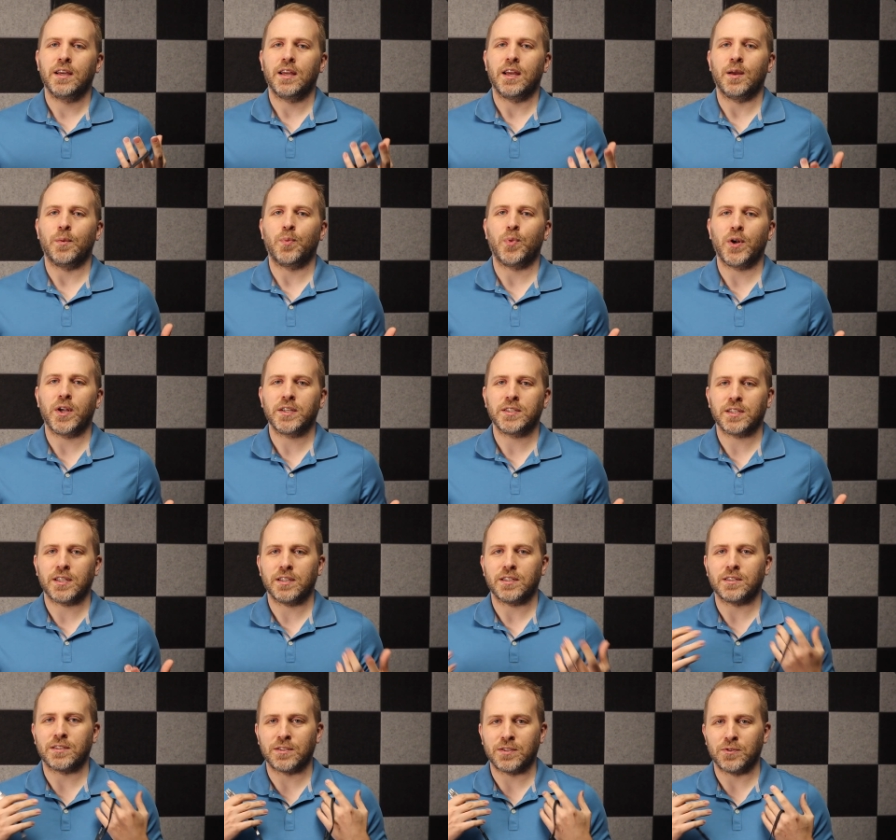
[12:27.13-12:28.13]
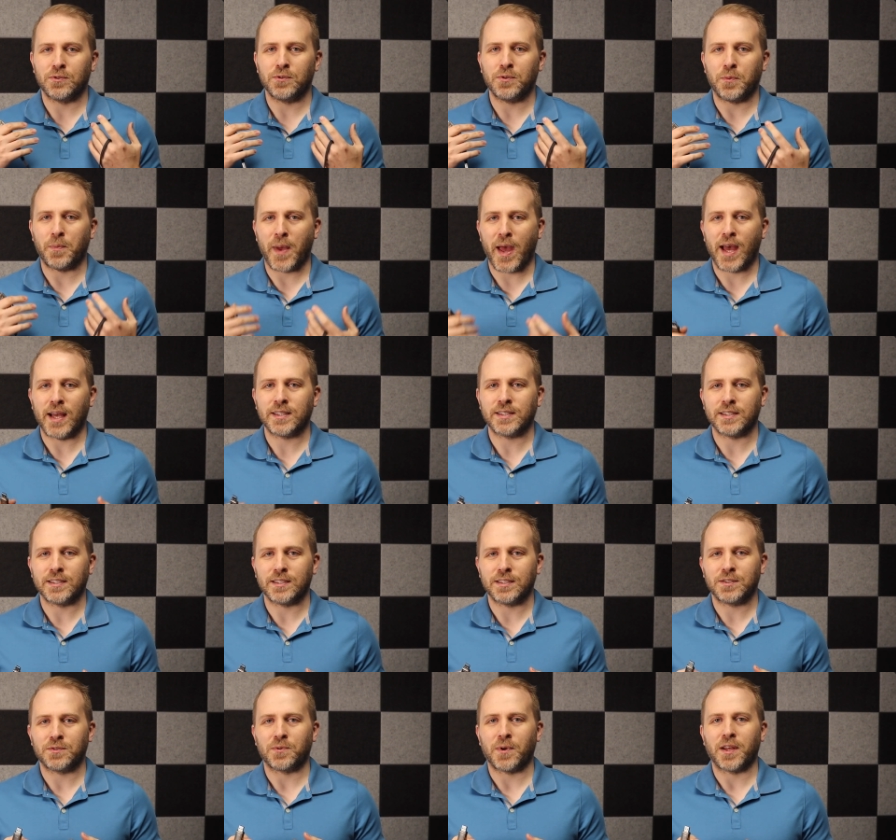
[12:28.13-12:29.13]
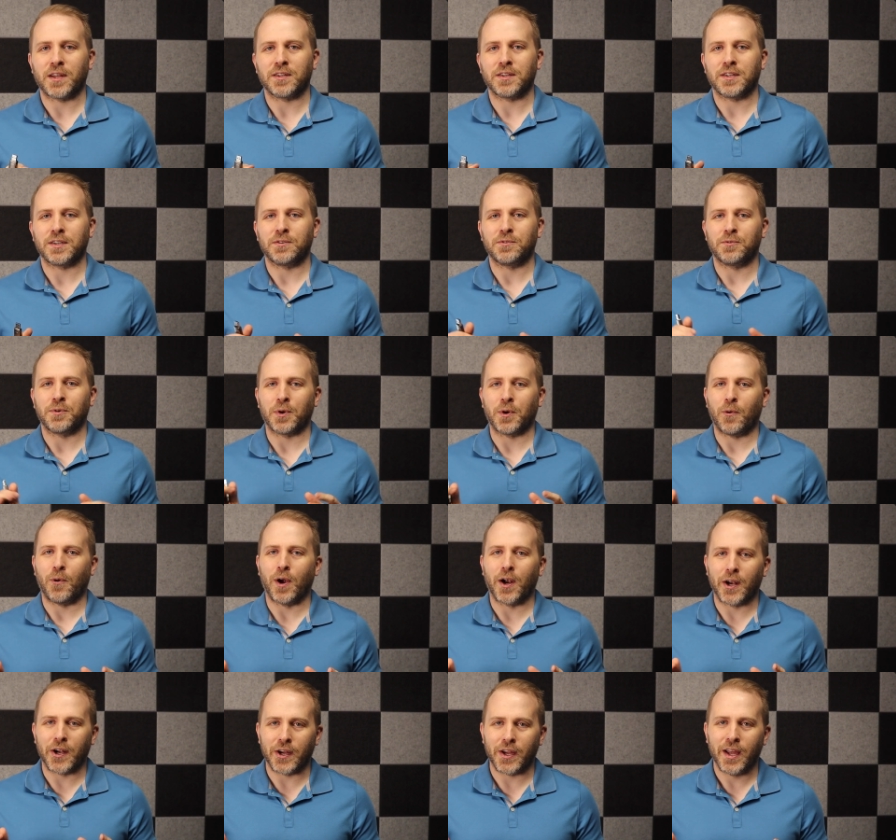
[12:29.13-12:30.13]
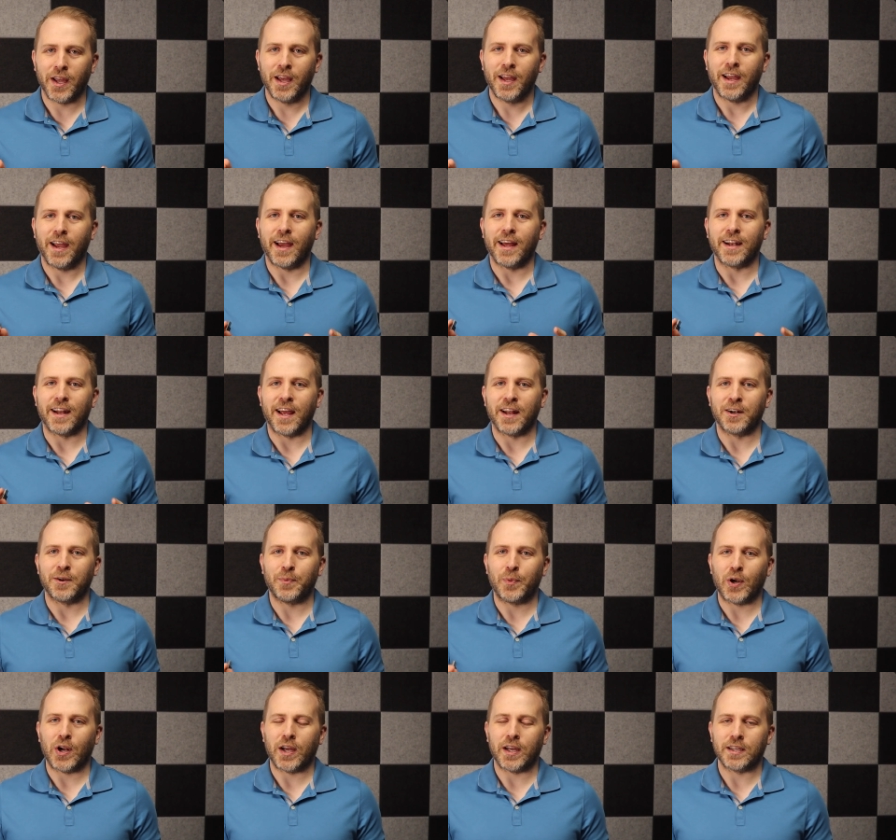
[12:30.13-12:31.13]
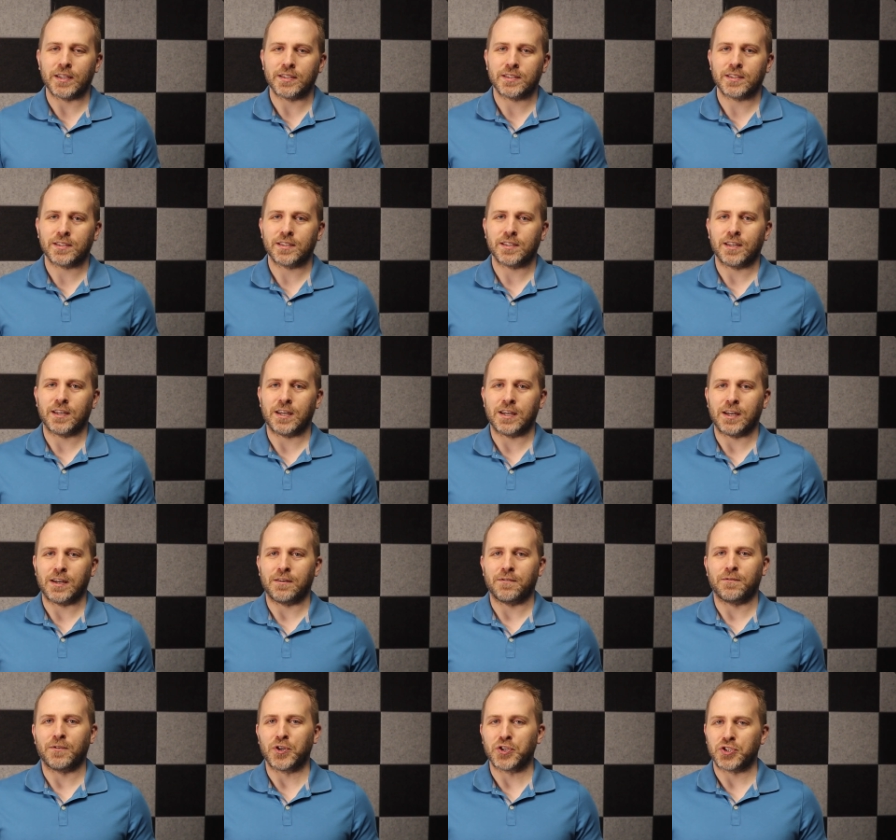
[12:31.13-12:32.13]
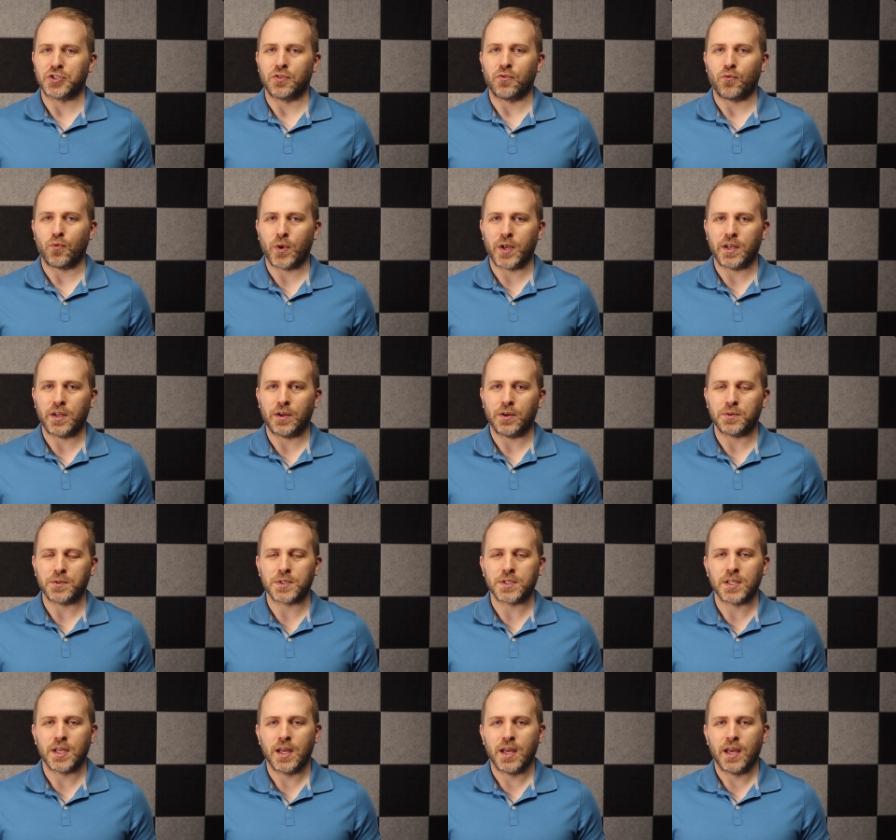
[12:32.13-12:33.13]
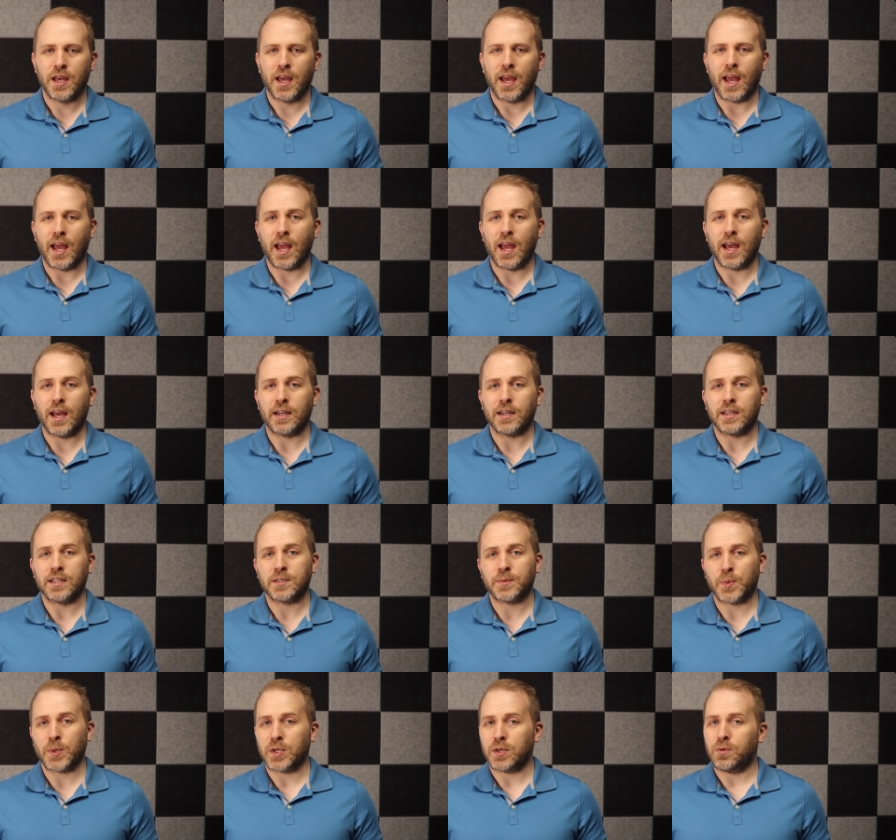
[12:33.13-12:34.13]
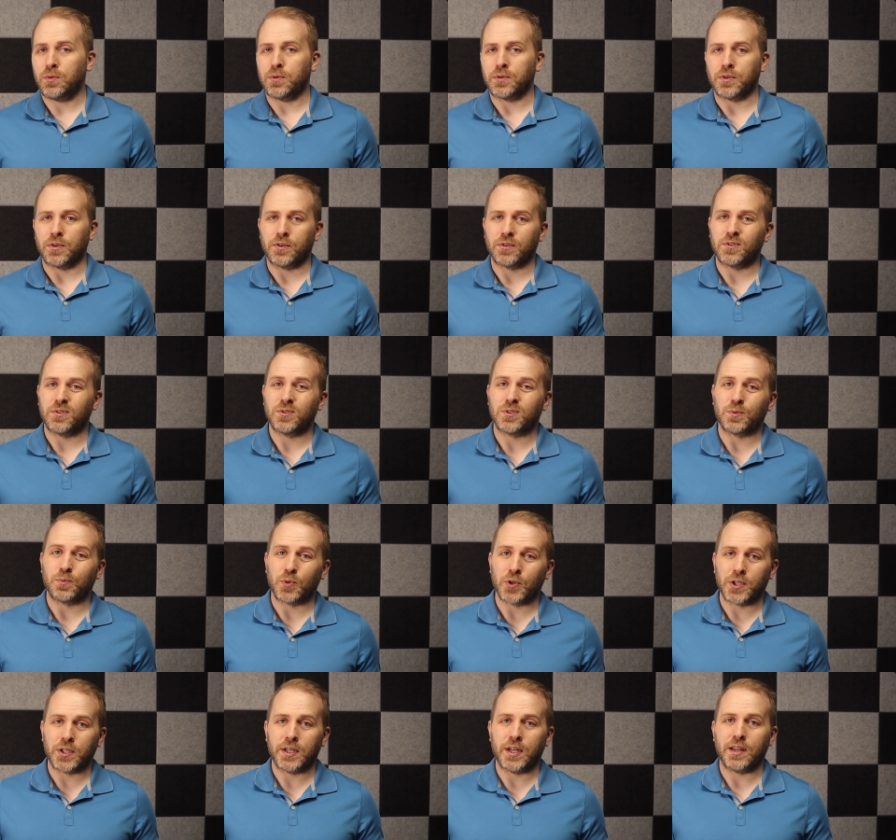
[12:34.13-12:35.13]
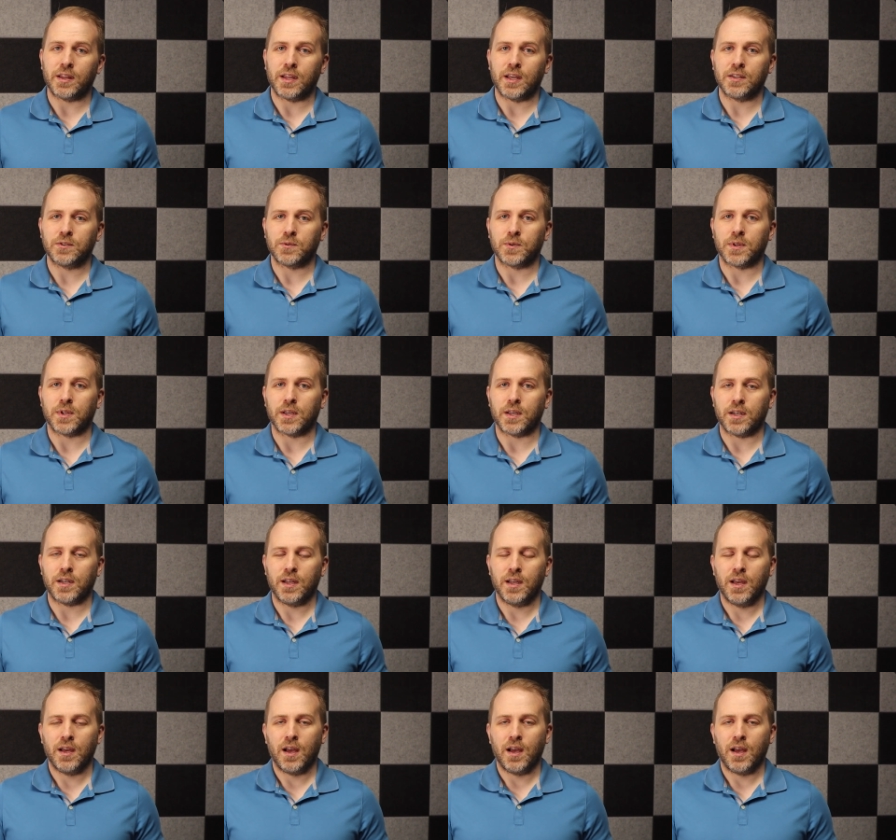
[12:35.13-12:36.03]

It brings it to the masses rather than requiring an enterprise version of Windows, and it's pretty cool. You can do some really neat things with it.